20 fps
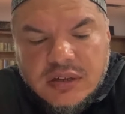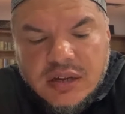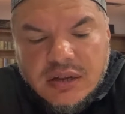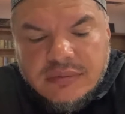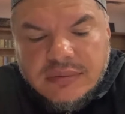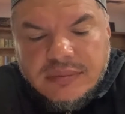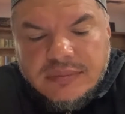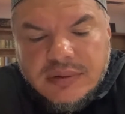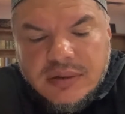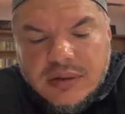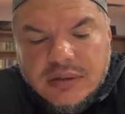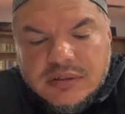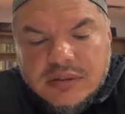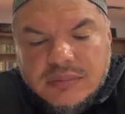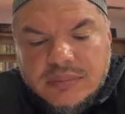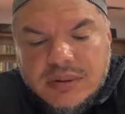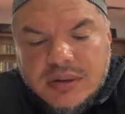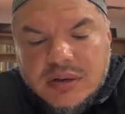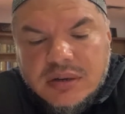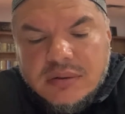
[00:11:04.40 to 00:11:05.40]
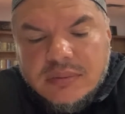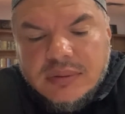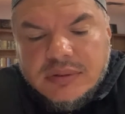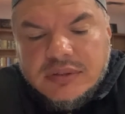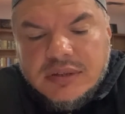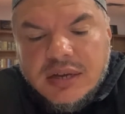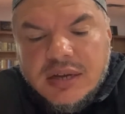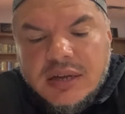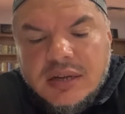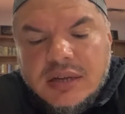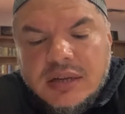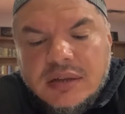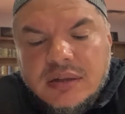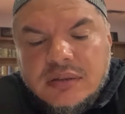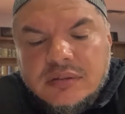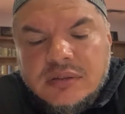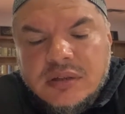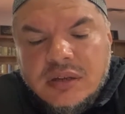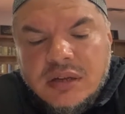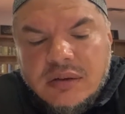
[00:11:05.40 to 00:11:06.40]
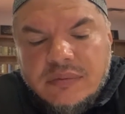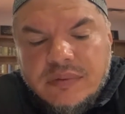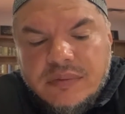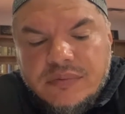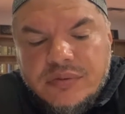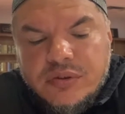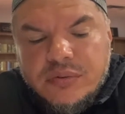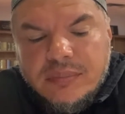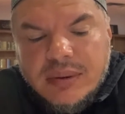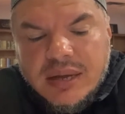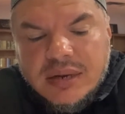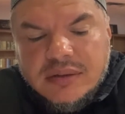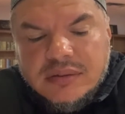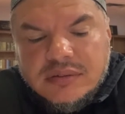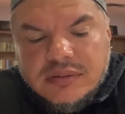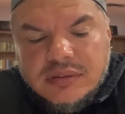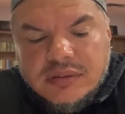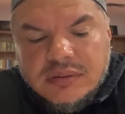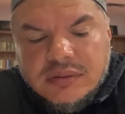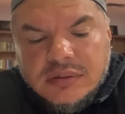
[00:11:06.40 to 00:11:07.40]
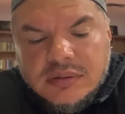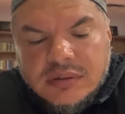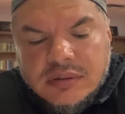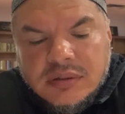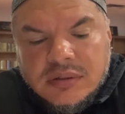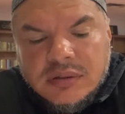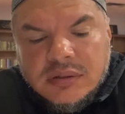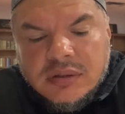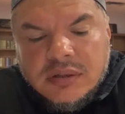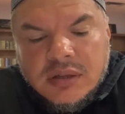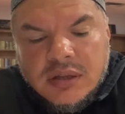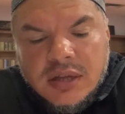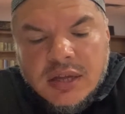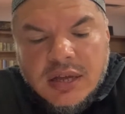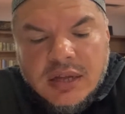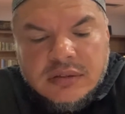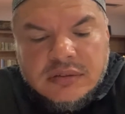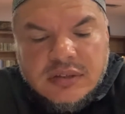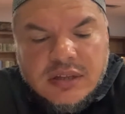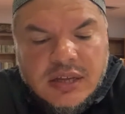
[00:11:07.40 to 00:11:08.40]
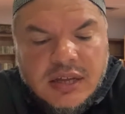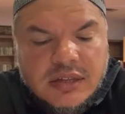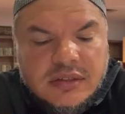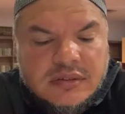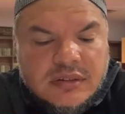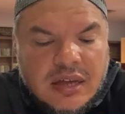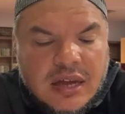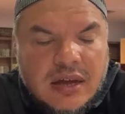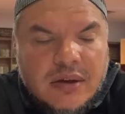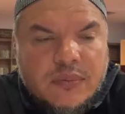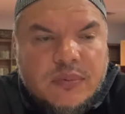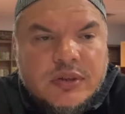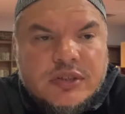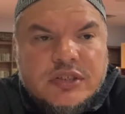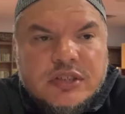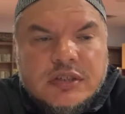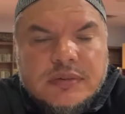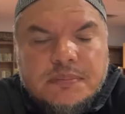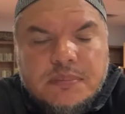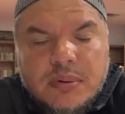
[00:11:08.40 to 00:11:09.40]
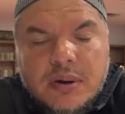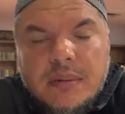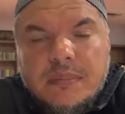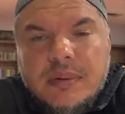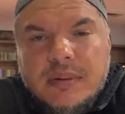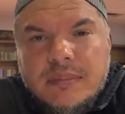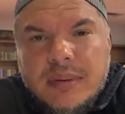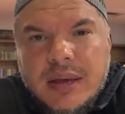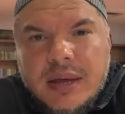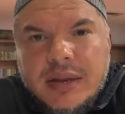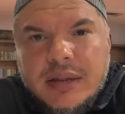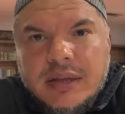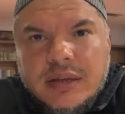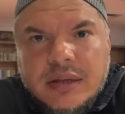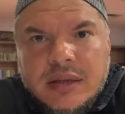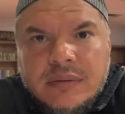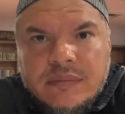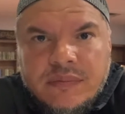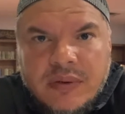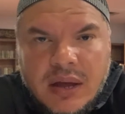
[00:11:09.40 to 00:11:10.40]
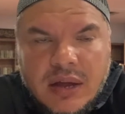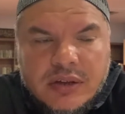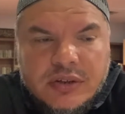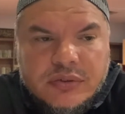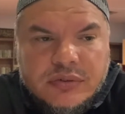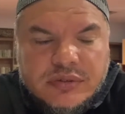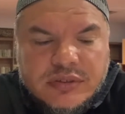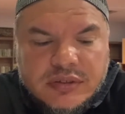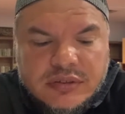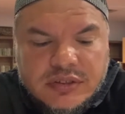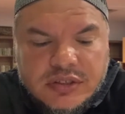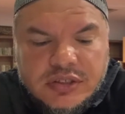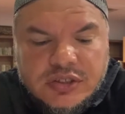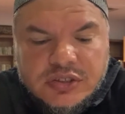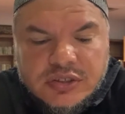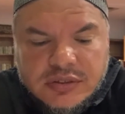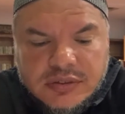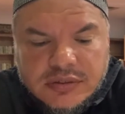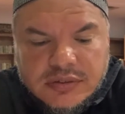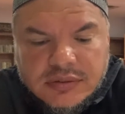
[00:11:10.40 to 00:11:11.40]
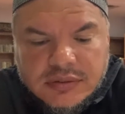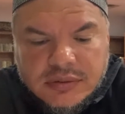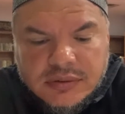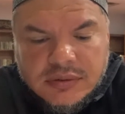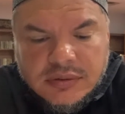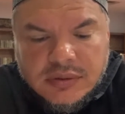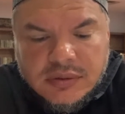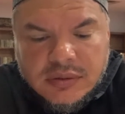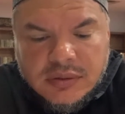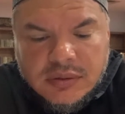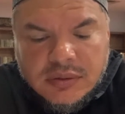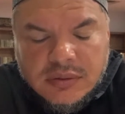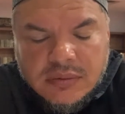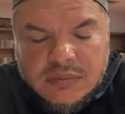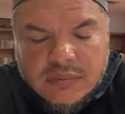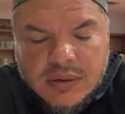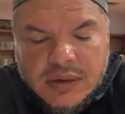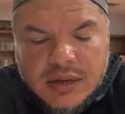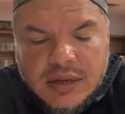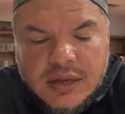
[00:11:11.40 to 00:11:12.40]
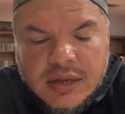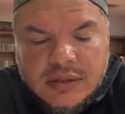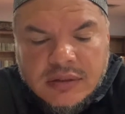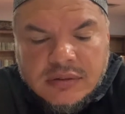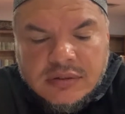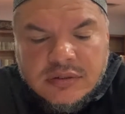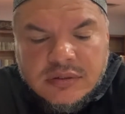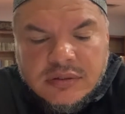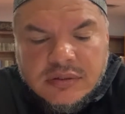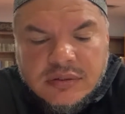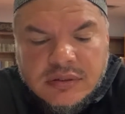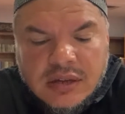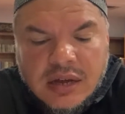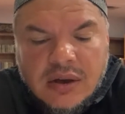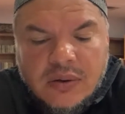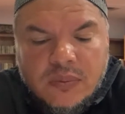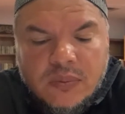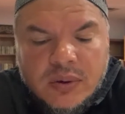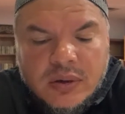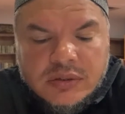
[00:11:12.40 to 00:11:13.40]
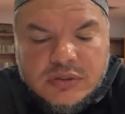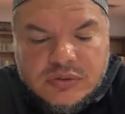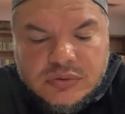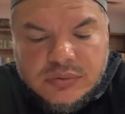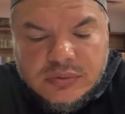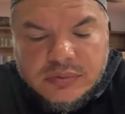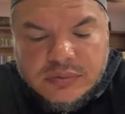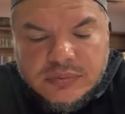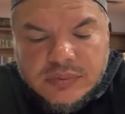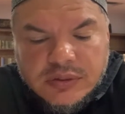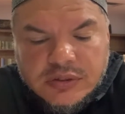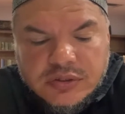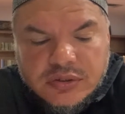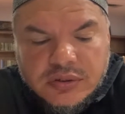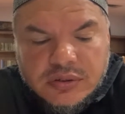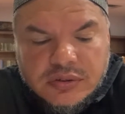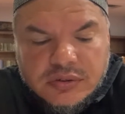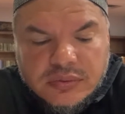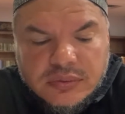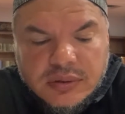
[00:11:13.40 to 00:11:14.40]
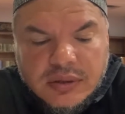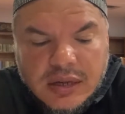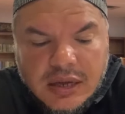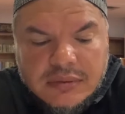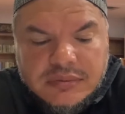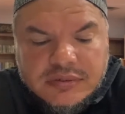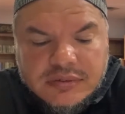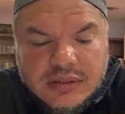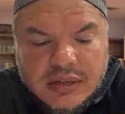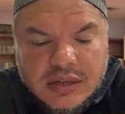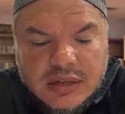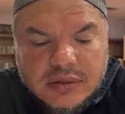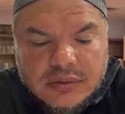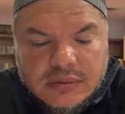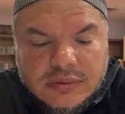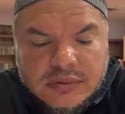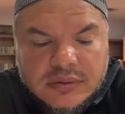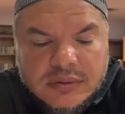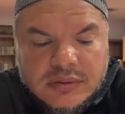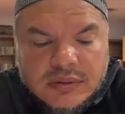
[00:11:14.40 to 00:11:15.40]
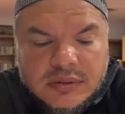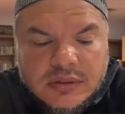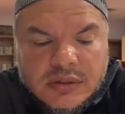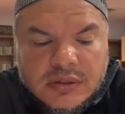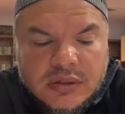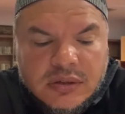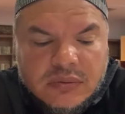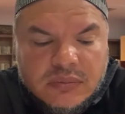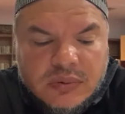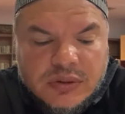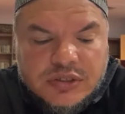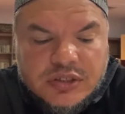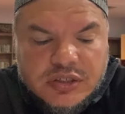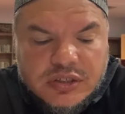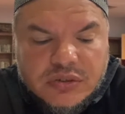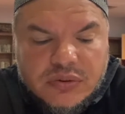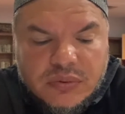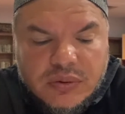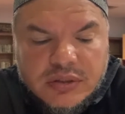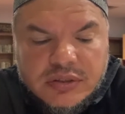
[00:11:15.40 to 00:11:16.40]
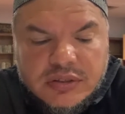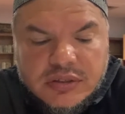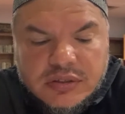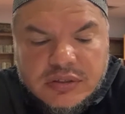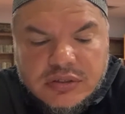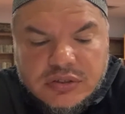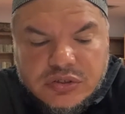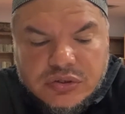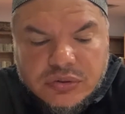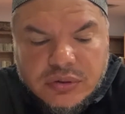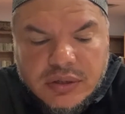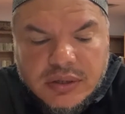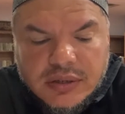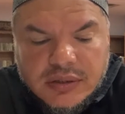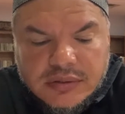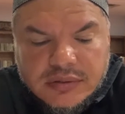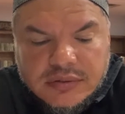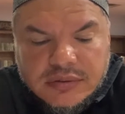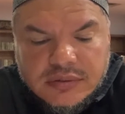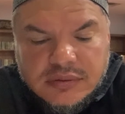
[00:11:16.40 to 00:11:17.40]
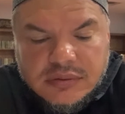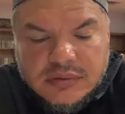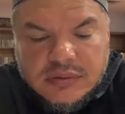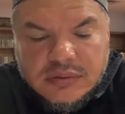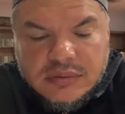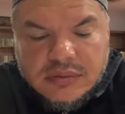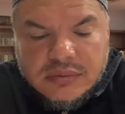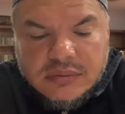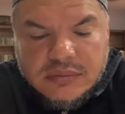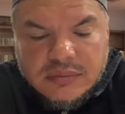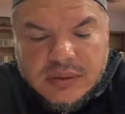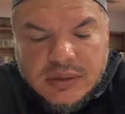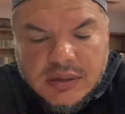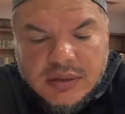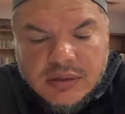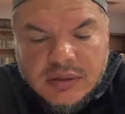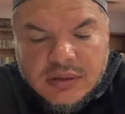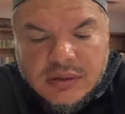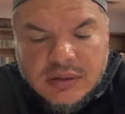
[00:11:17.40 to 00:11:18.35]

love of Allah wa ta'ala, the love of humanity, and to hate that which is problematic in values and teachings, right? And to not want to return to a lifestyle which is going to destroy us, right?